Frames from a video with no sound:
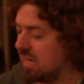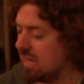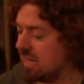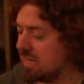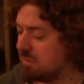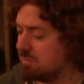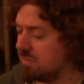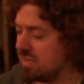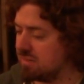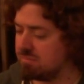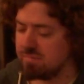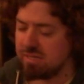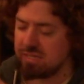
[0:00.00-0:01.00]
Um,
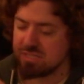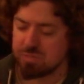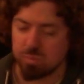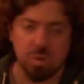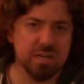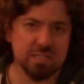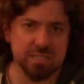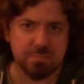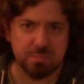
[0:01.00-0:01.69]
it, it has won its